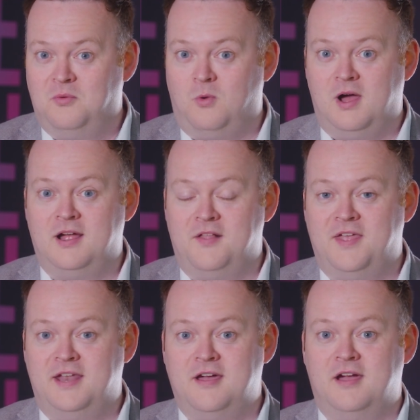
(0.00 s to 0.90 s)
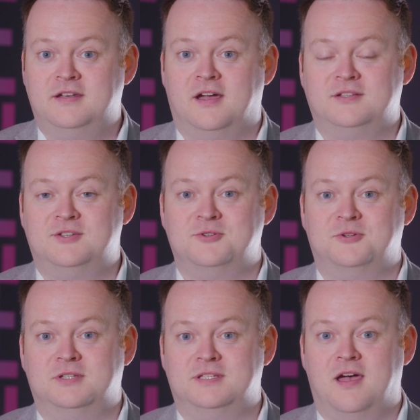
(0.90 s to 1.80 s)
why aren't there 9 darters
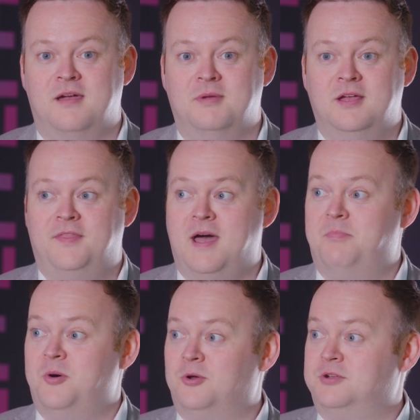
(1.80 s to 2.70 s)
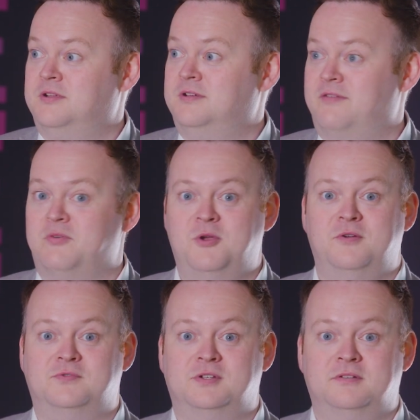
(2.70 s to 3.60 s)
all the time? That board never
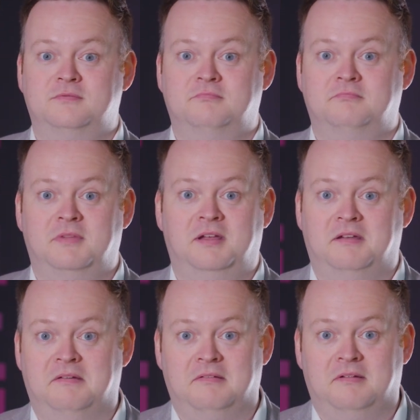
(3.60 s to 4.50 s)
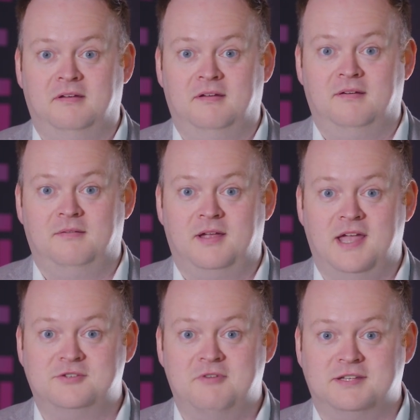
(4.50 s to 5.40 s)
moves.
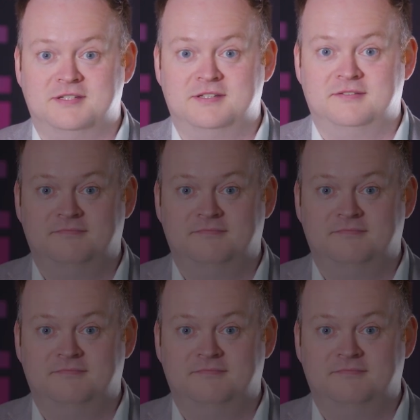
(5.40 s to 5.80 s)
Case rests.